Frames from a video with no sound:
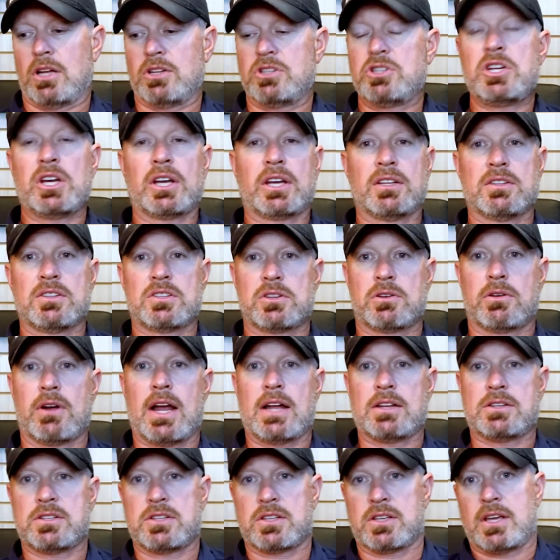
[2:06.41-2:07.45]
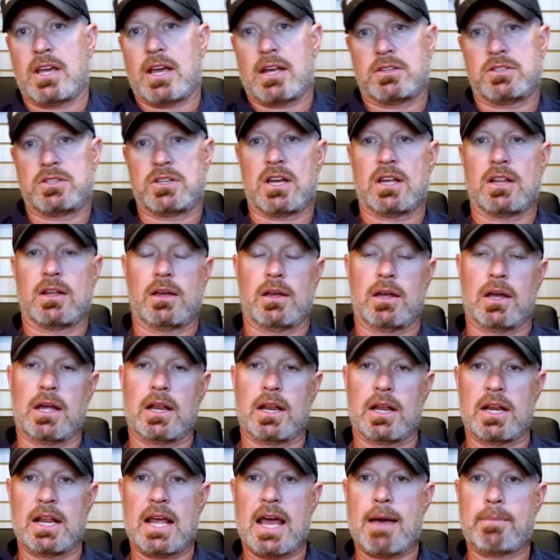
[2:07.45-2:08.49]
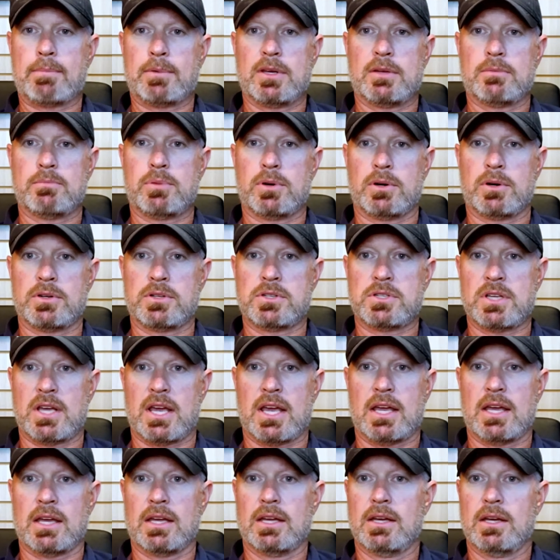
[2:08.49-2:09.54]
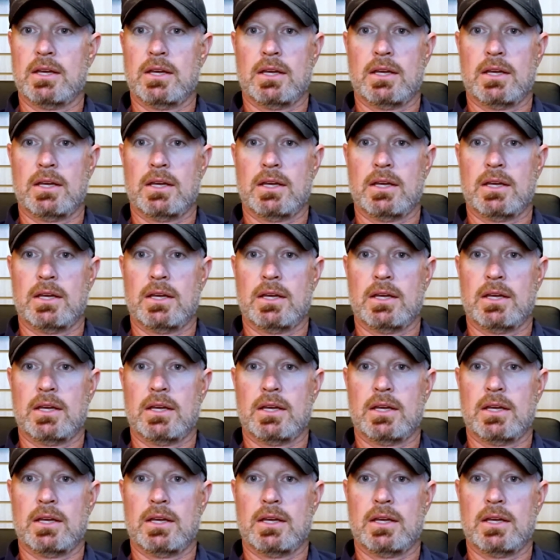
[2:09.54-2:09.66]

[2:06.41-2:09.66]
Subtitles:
chicken scratch sketch on a napkin per se,